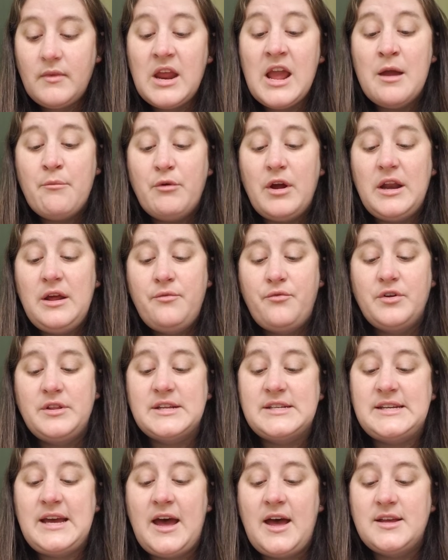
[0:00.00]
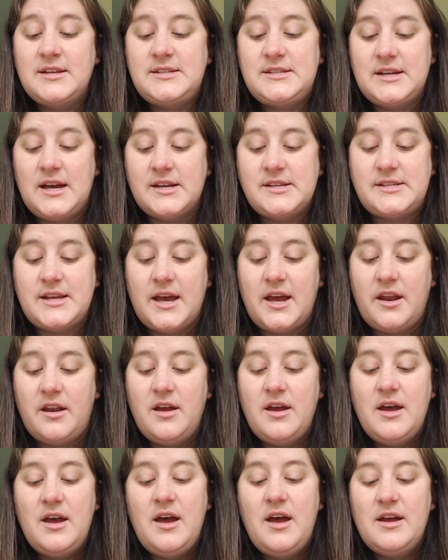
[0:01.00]
I'm ready for the test, I said.
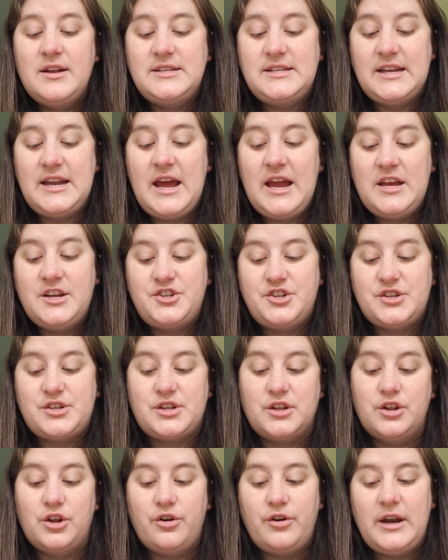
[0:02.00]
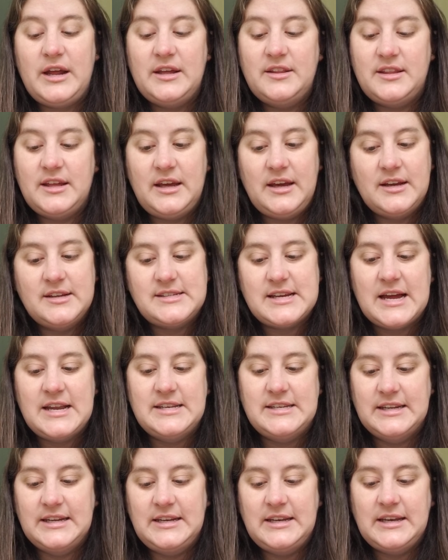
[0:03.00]
Today is just learning things I
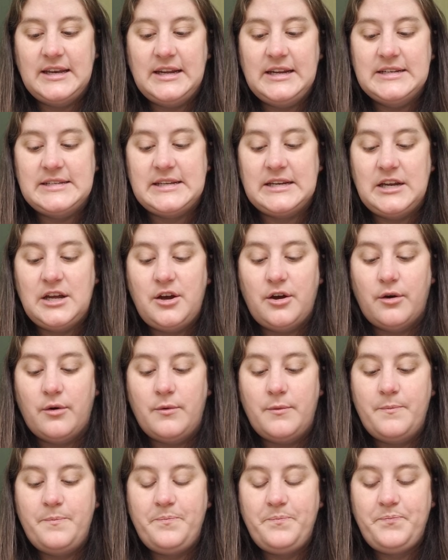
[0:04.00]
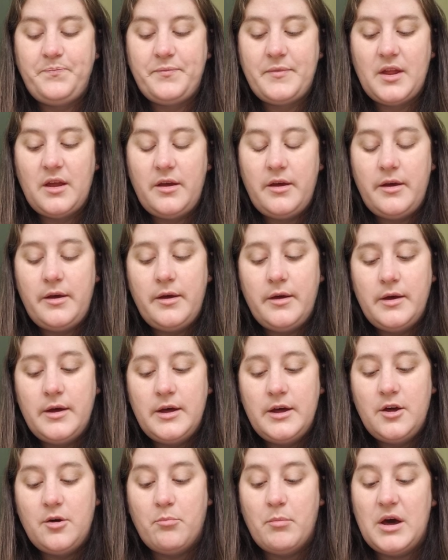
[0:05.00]
didn't need to know.
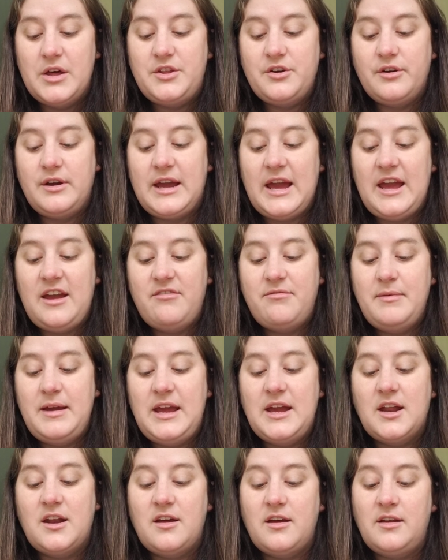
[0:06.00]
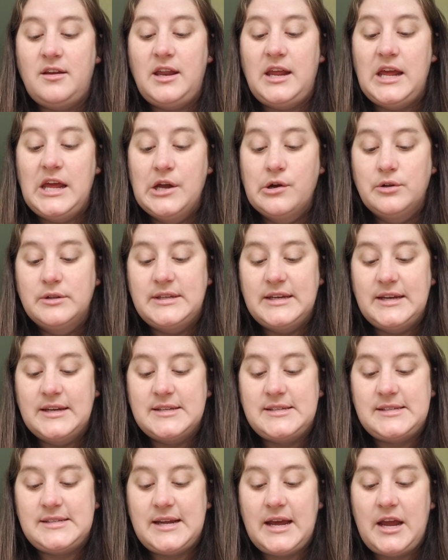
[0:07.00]
Mother gave me an unyielding
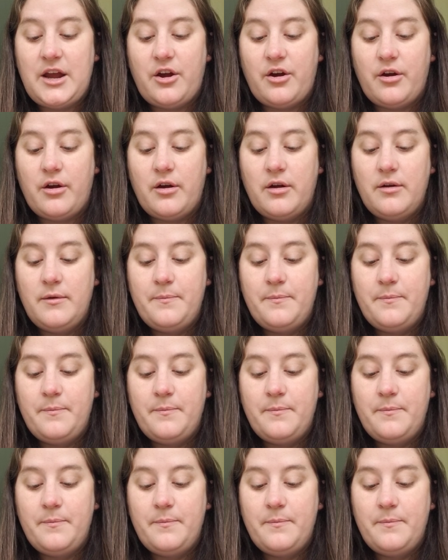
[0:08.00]
stare.